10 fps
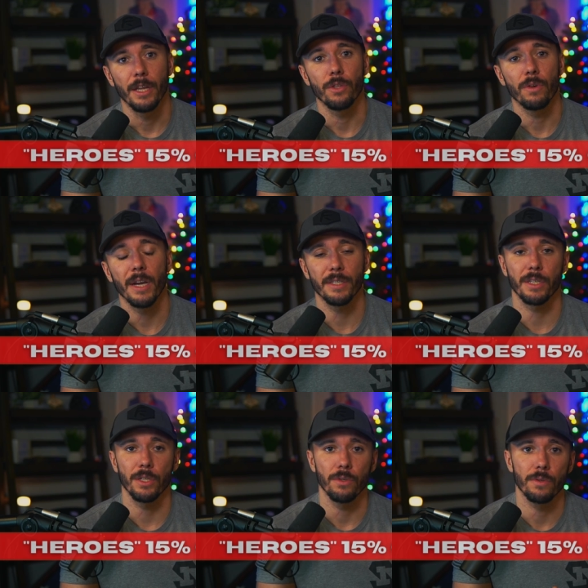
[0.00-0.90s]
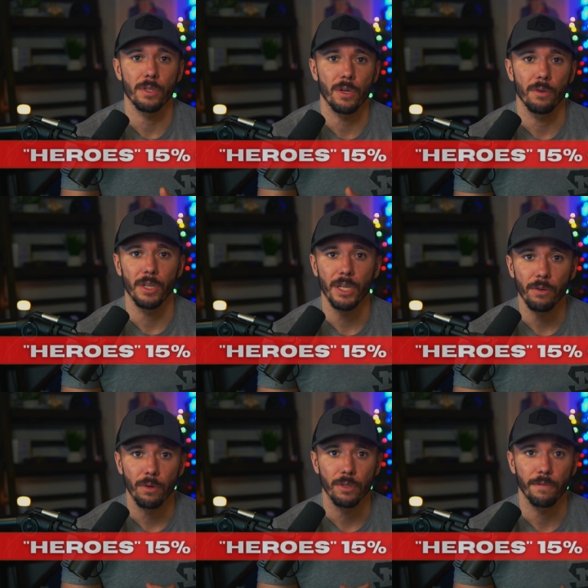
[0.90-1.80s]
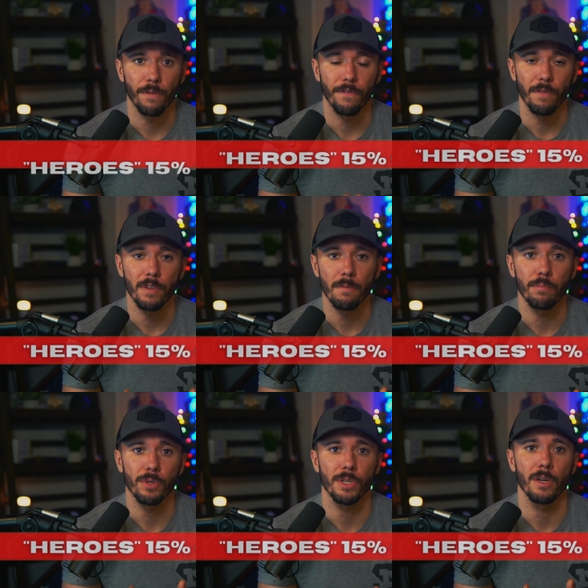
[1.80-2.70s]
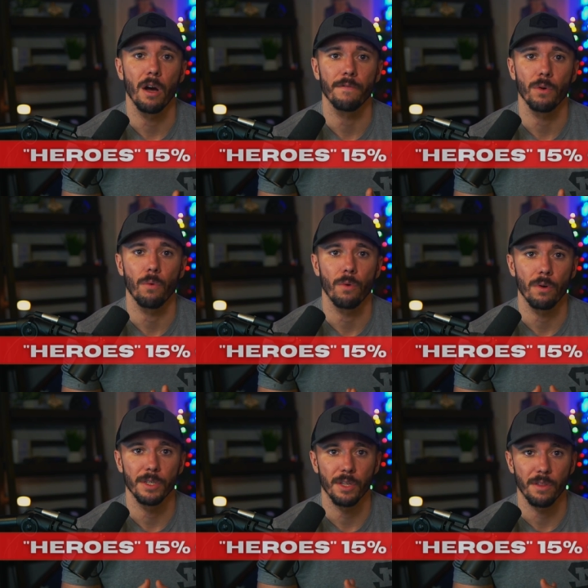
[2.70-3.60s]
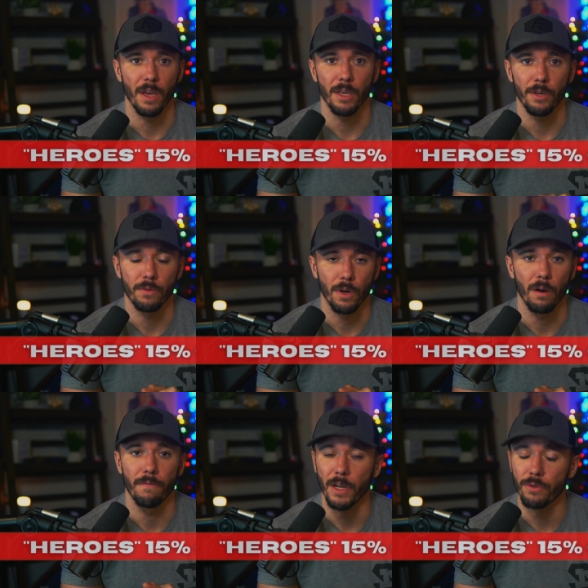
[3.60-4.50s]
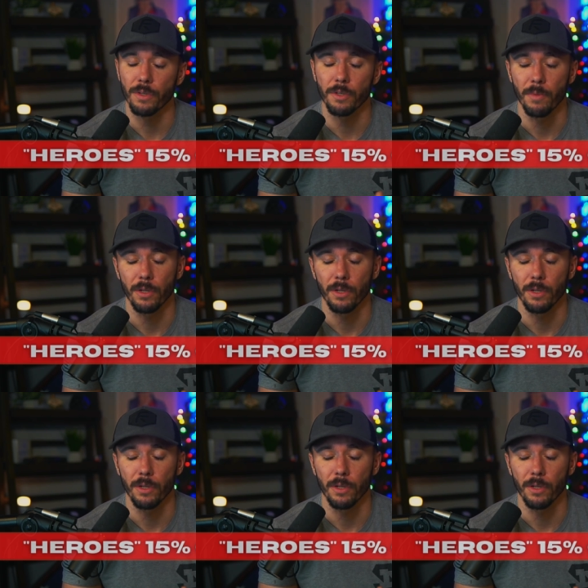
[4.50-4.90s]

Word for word: And you guys can use the code HEROES for 15% off your order as a thank you to our veterans,